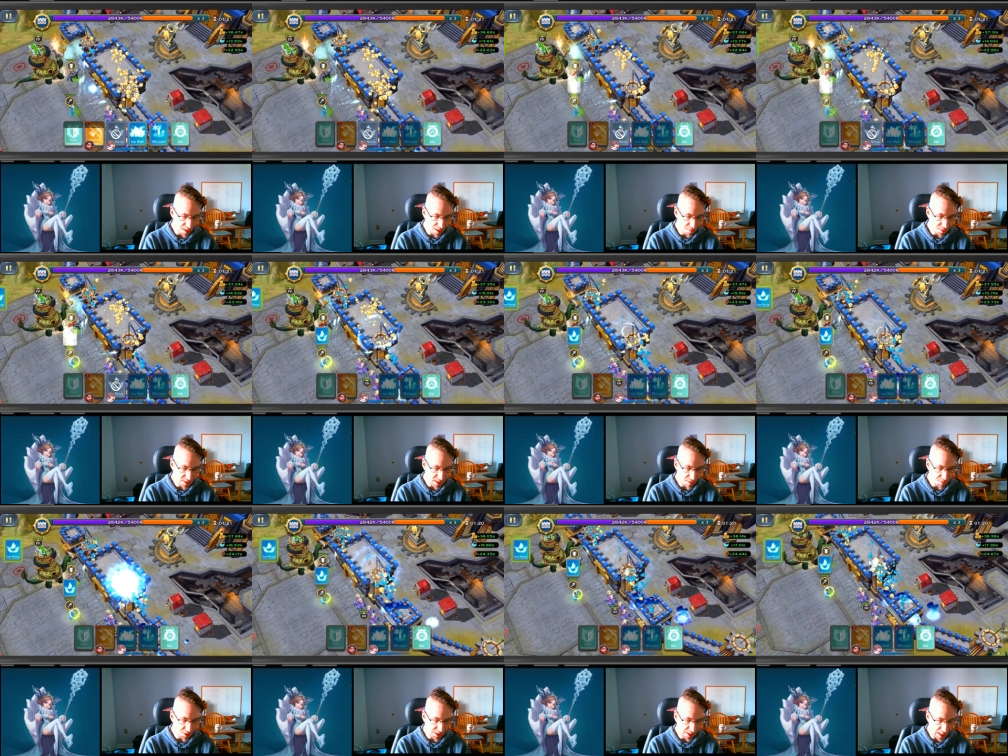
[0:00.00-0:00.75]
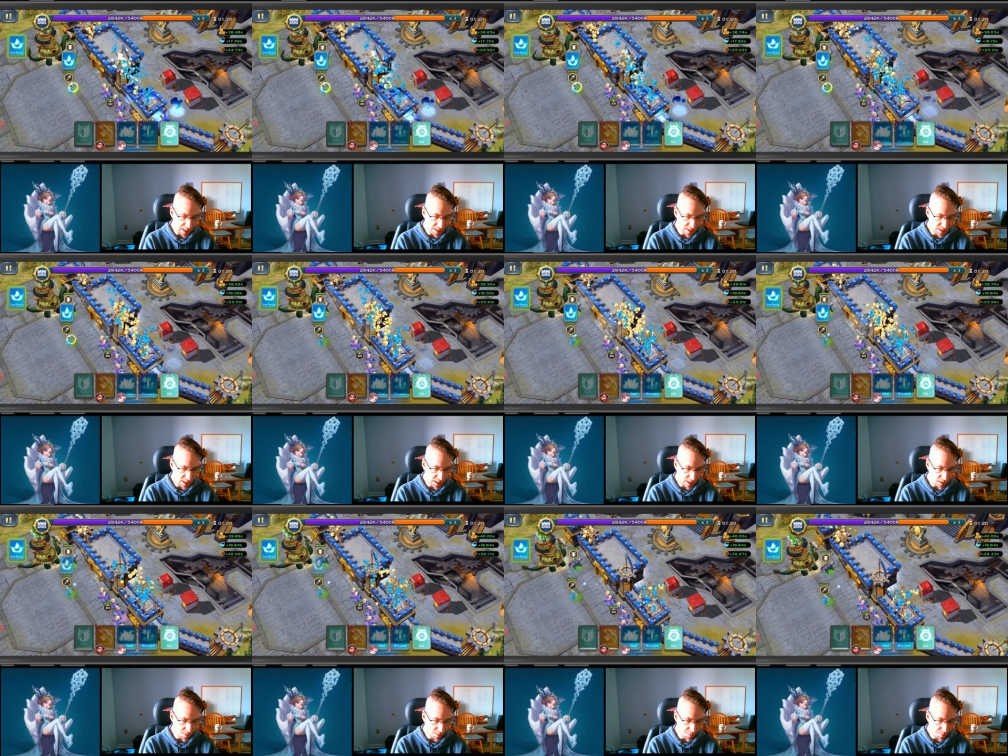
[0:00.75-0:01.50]
every time she casts
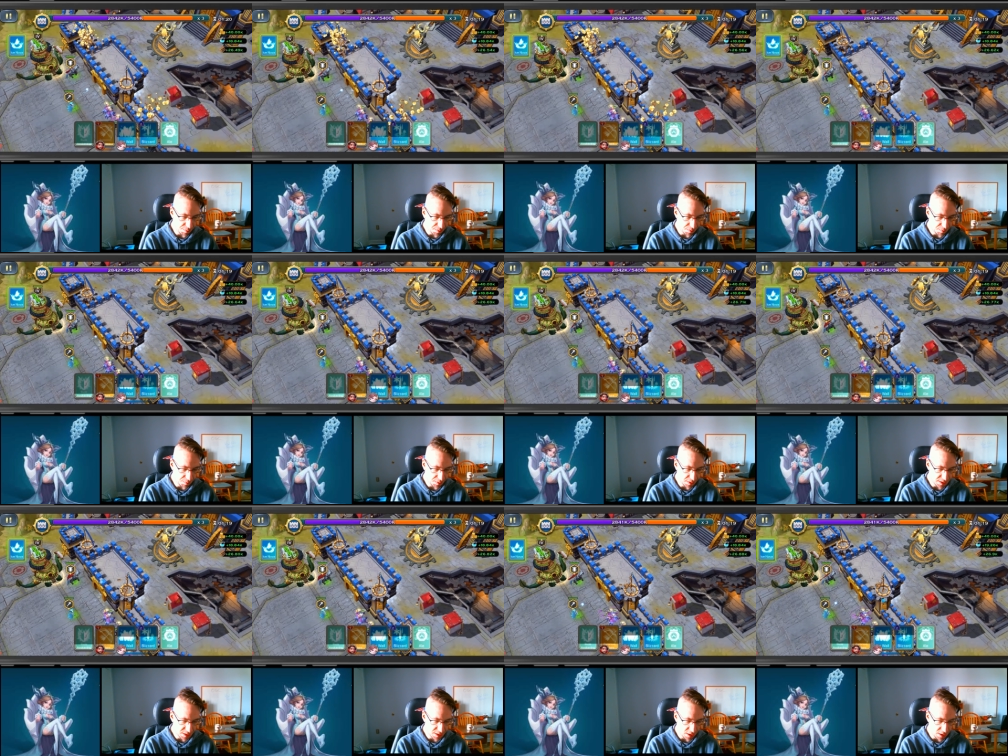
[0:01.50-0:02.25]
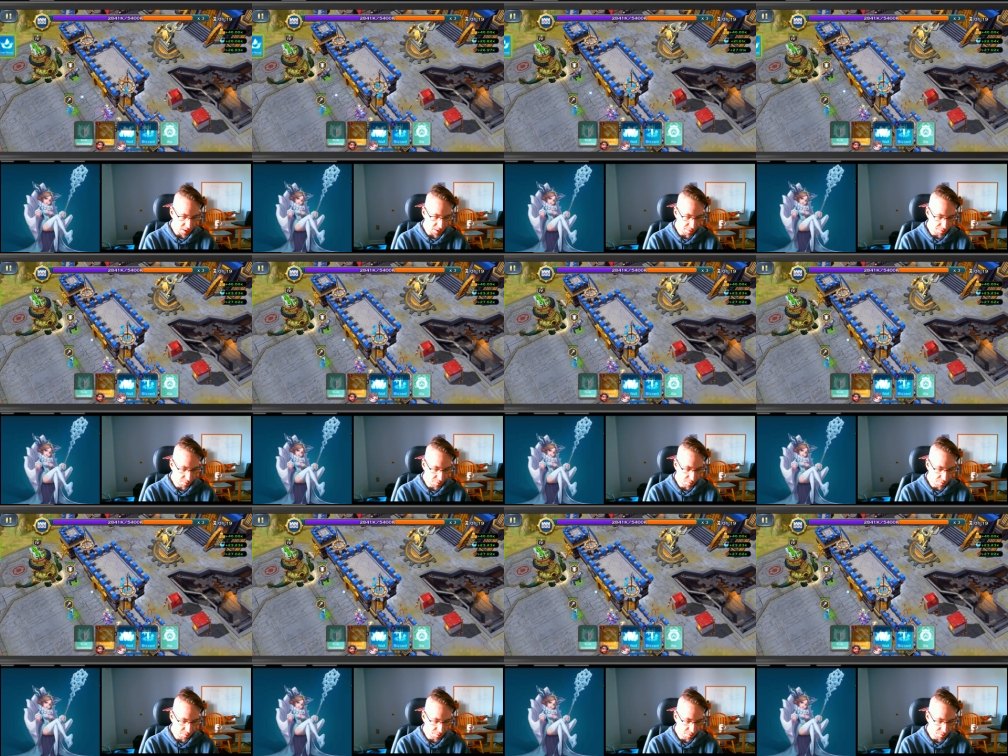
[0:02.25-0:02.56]
blizzard,